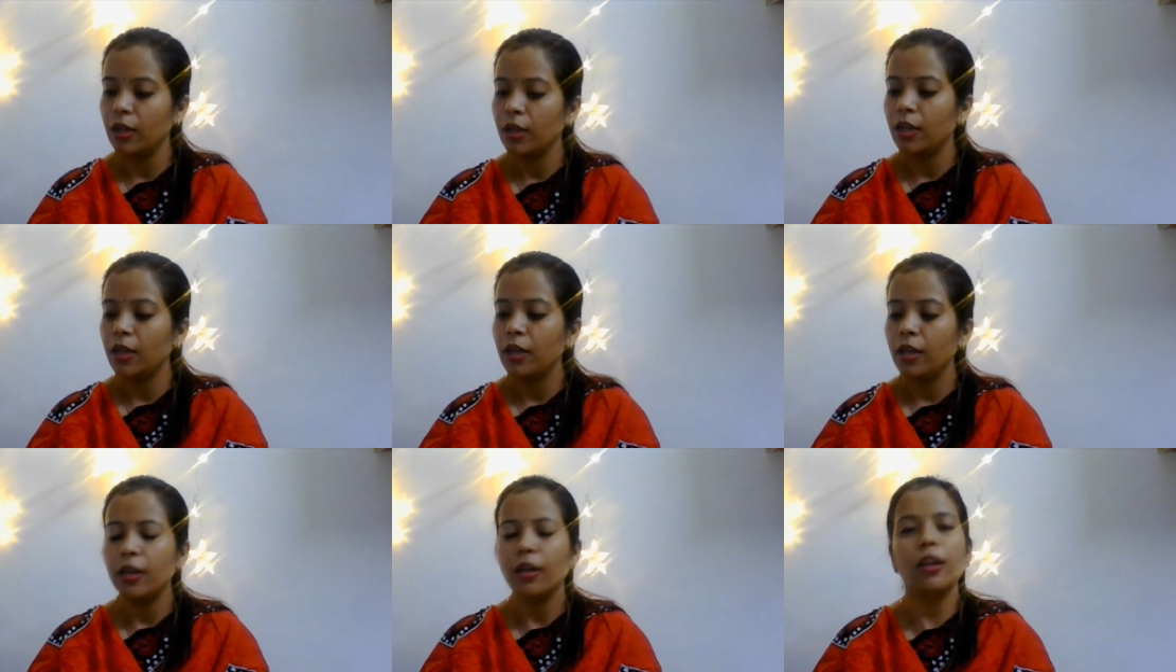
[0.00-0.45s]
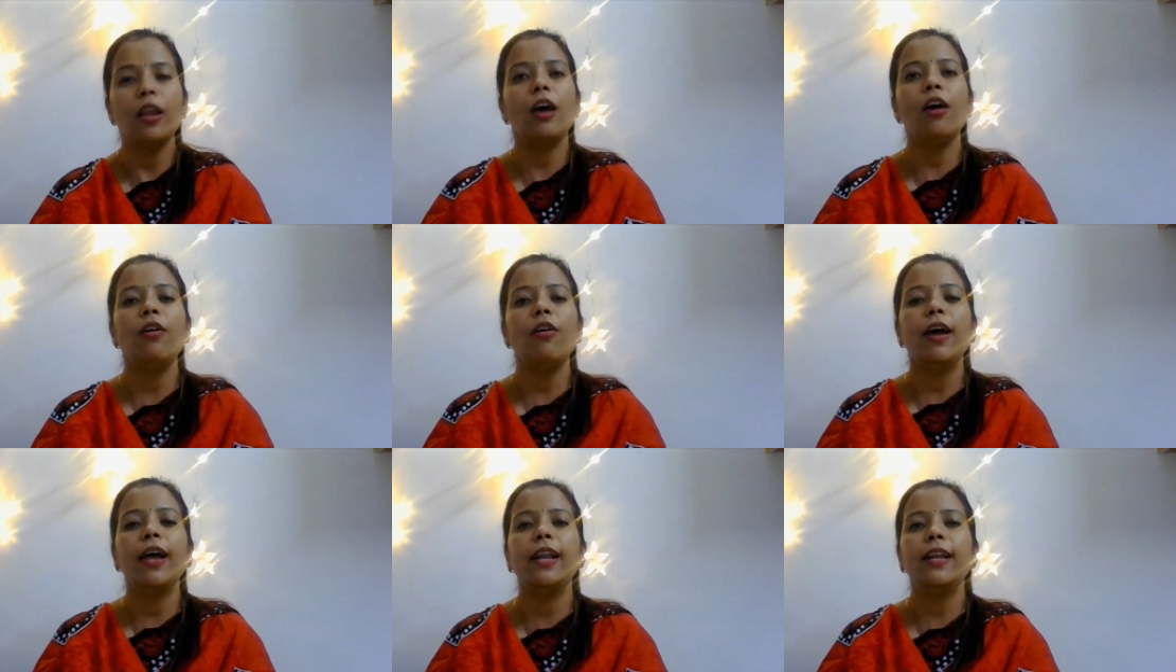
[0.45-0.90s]
now
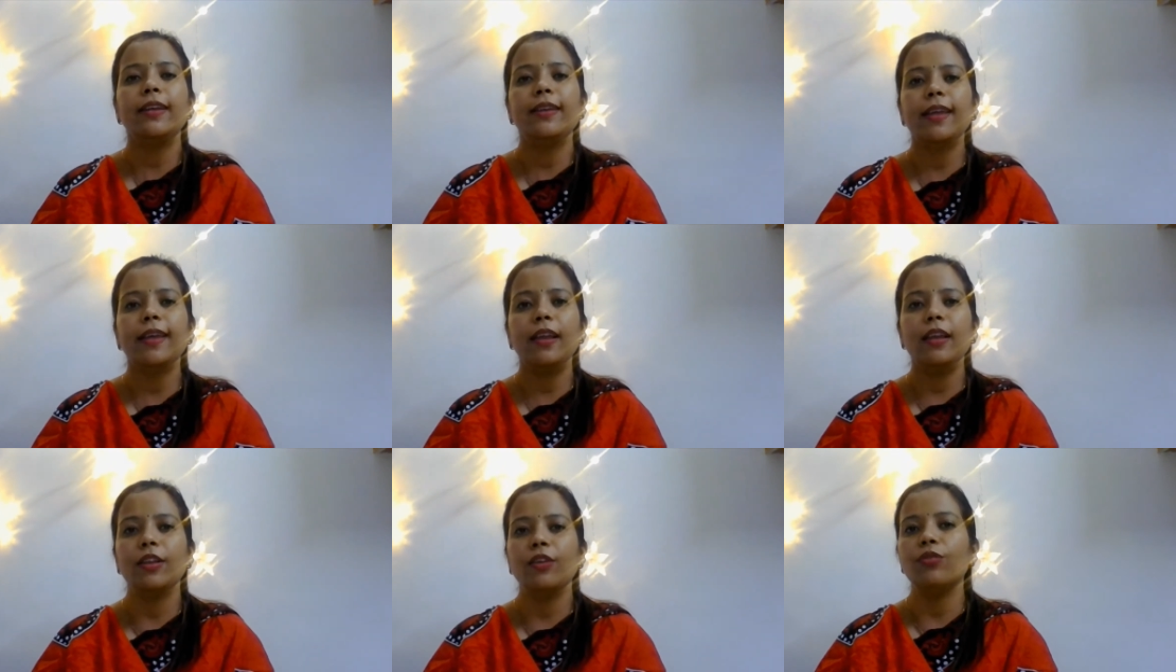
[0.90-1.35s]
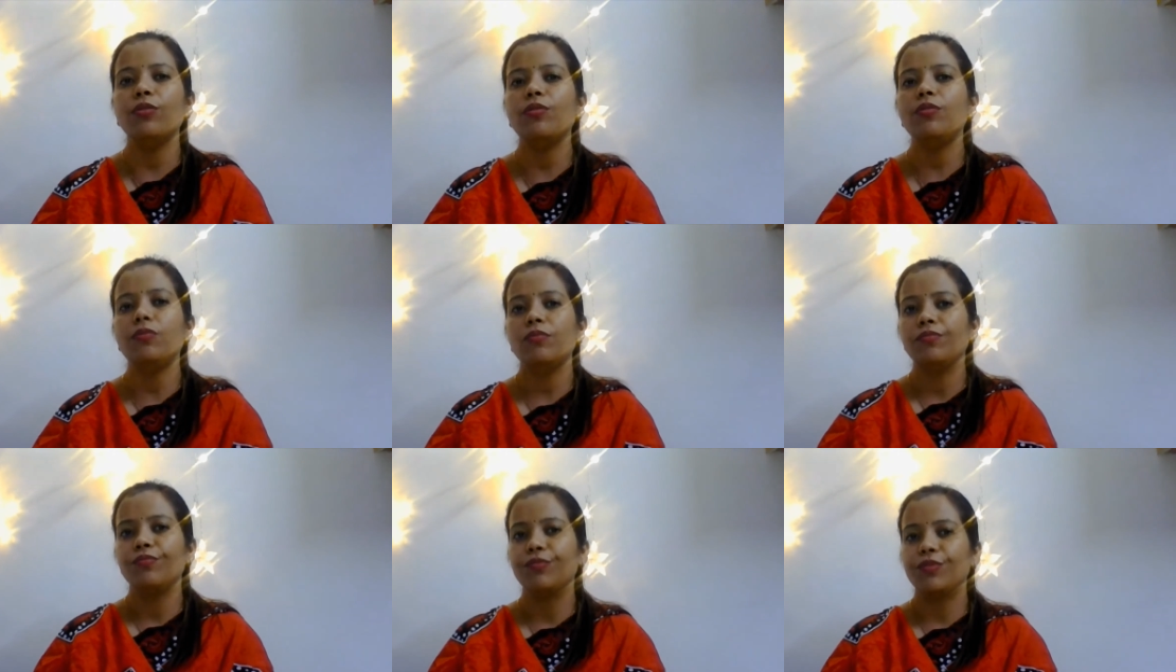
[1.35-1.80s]
I'll tell you
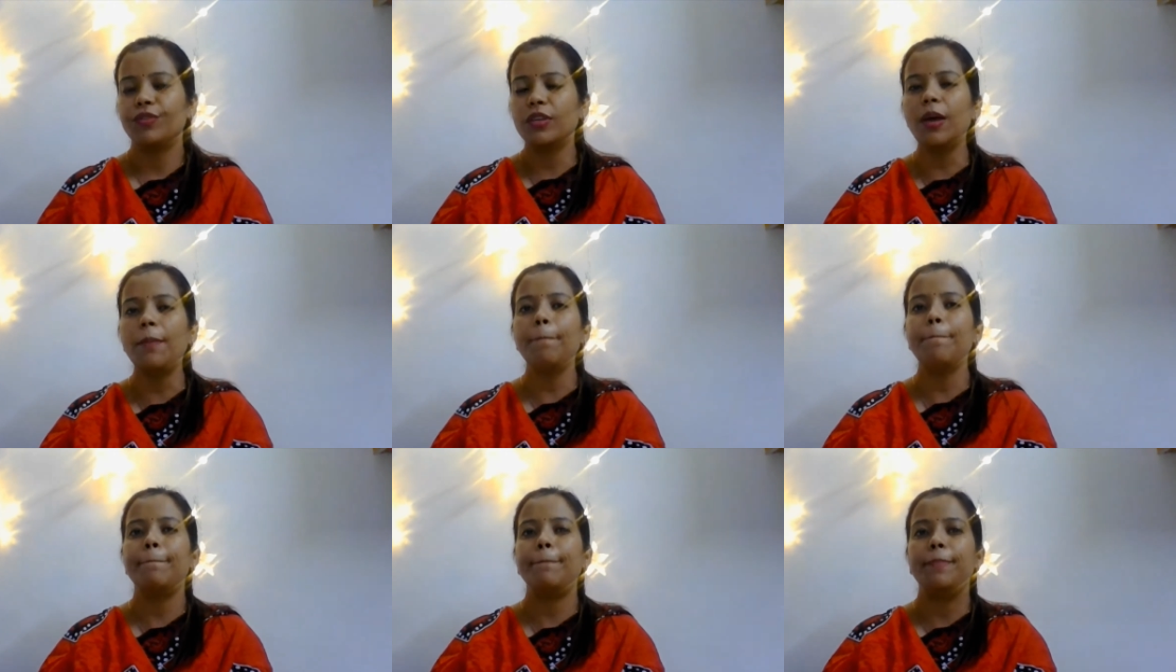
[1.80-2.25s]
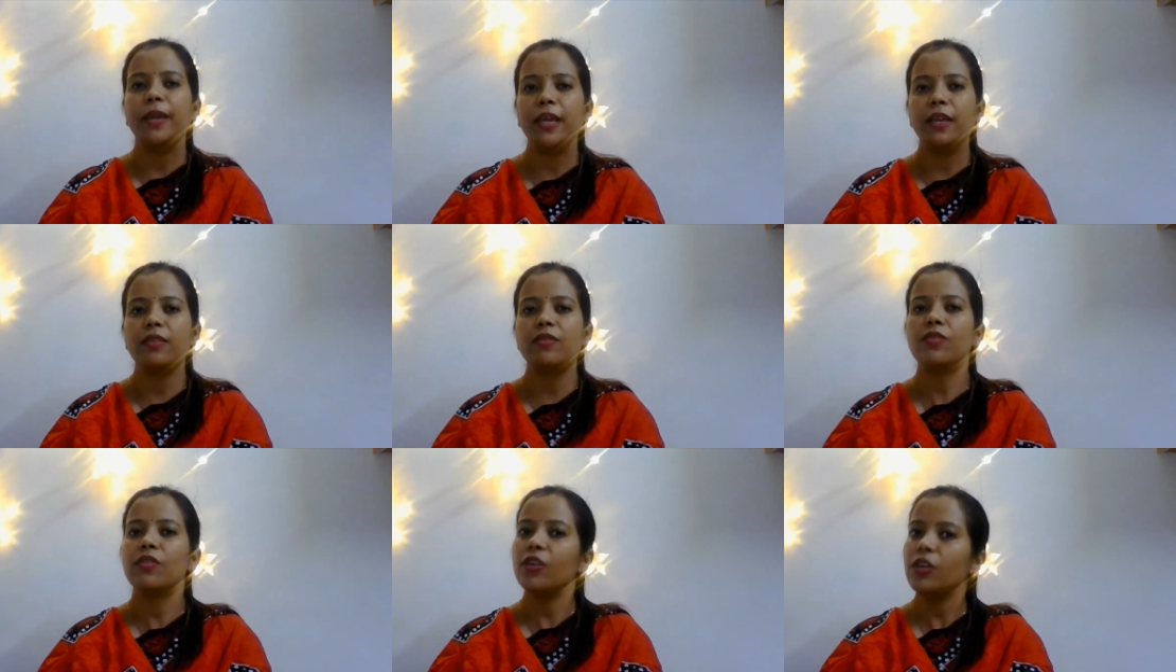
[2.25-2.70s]
some
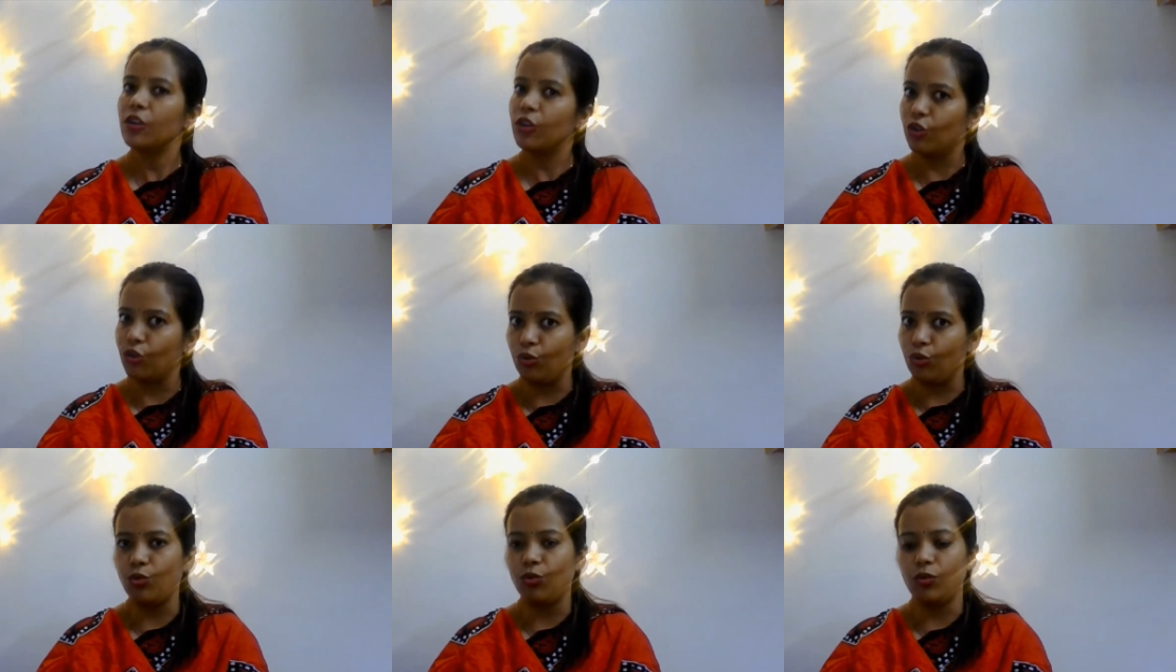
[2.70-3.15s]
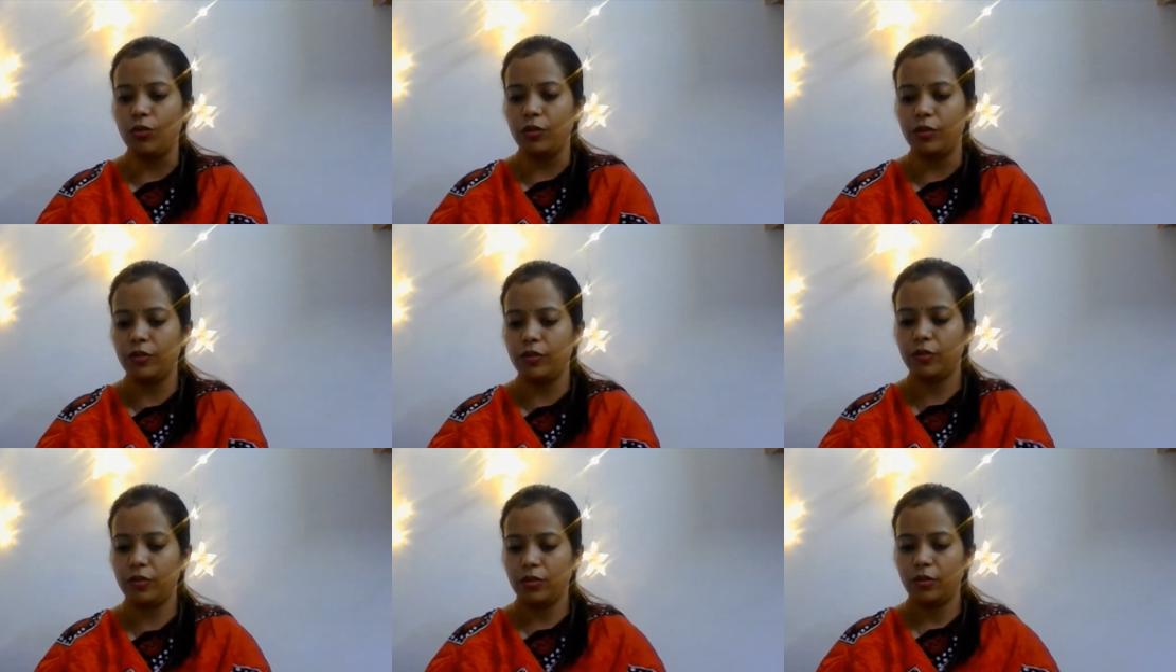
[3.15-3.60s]
basic
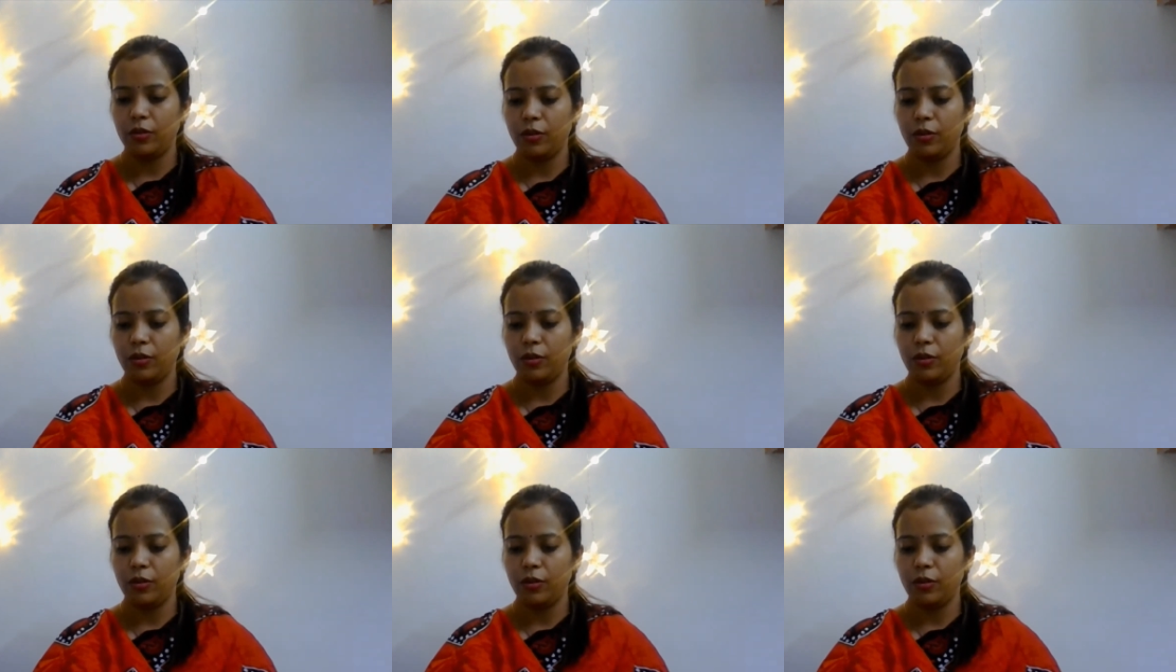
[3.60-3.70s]
rules.